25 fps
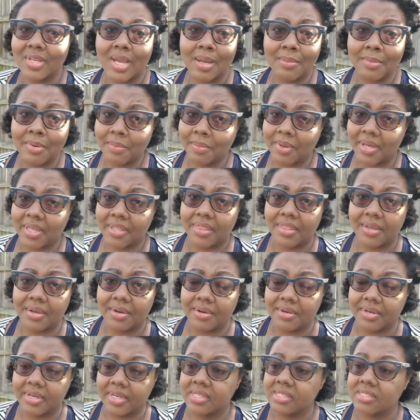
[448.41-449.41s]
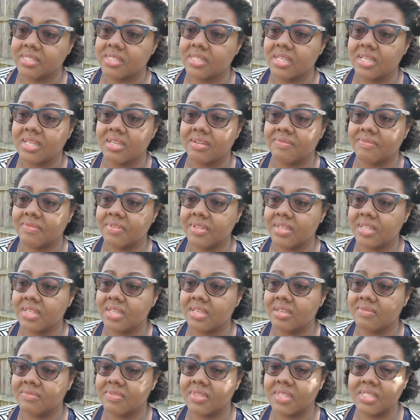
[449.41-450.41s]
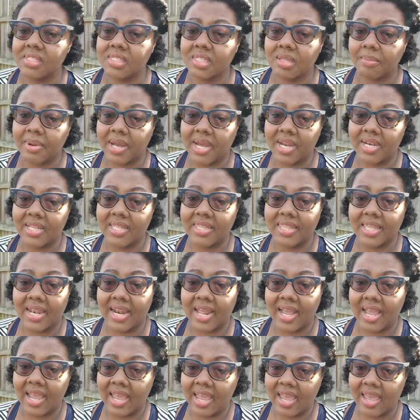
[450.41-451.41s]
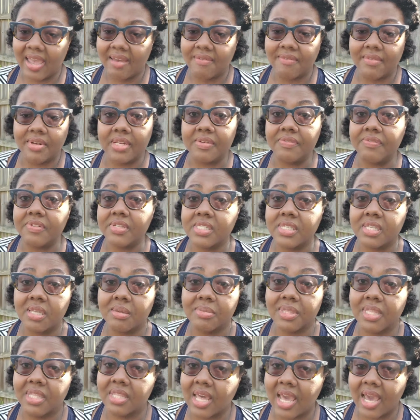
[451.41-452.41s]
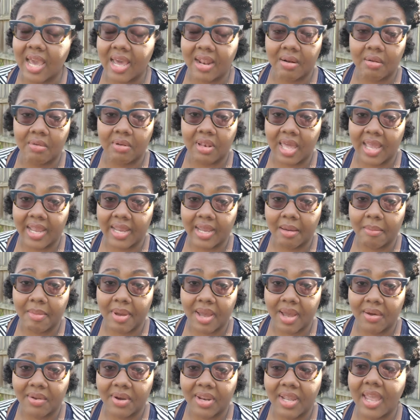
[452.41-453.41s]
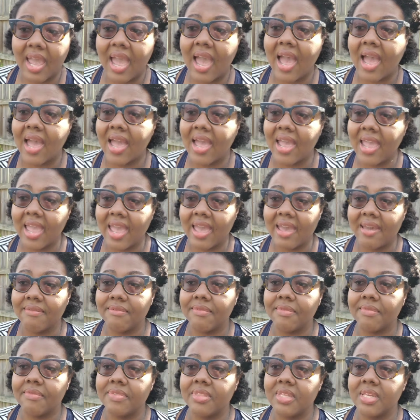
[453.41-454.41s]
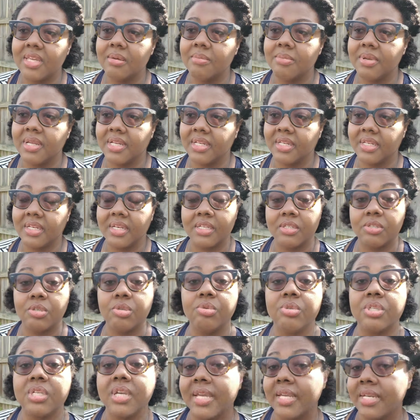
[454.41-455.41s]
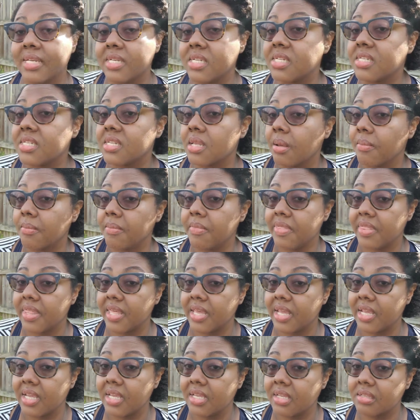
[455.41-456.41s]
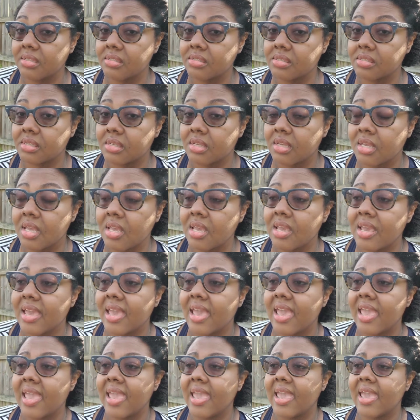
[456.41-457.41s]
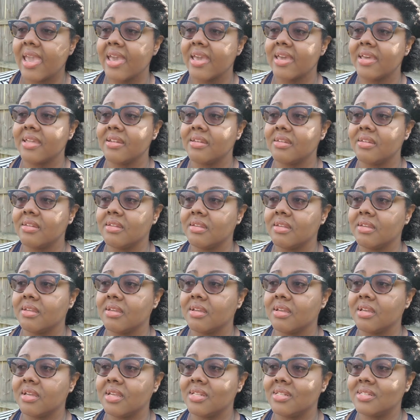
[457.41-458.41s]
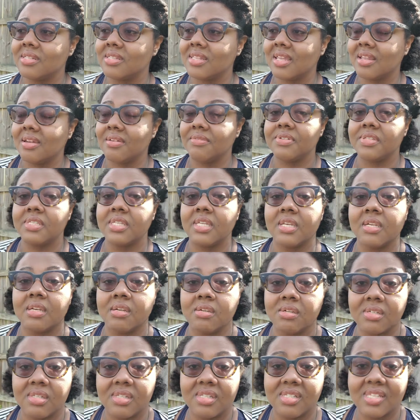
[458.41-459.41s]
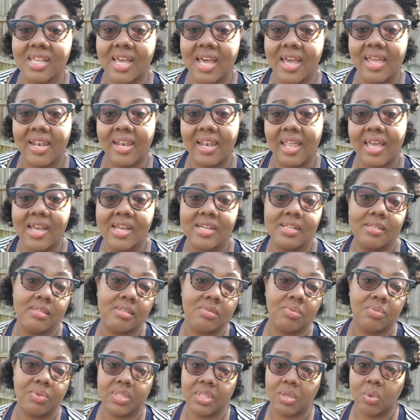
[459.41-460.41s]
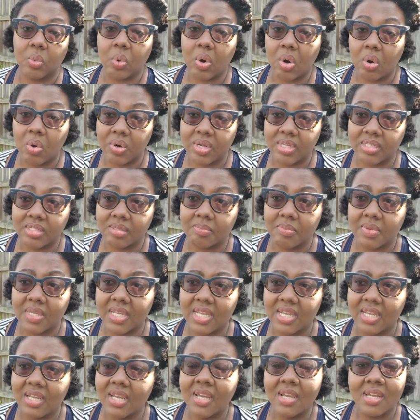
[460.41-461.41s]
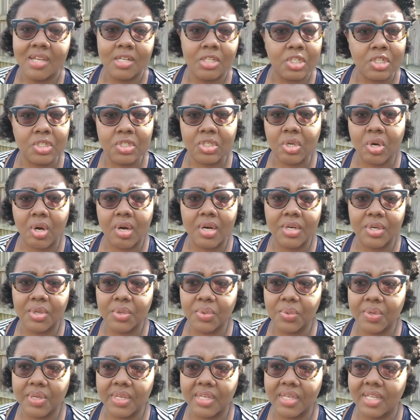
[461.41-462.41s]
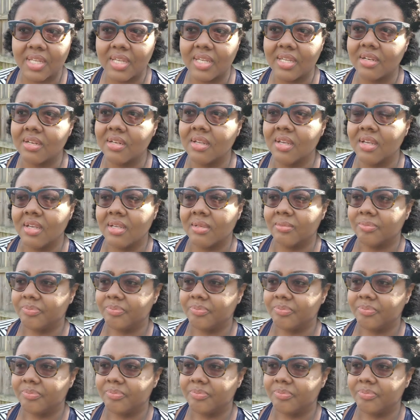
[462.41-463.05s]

I'm in my 30s. If this is the body that I have, and if it's something that I don't like about it, I have the ability to change some things. And instead of sitting on the sidelines with the woe is me, just start doing it.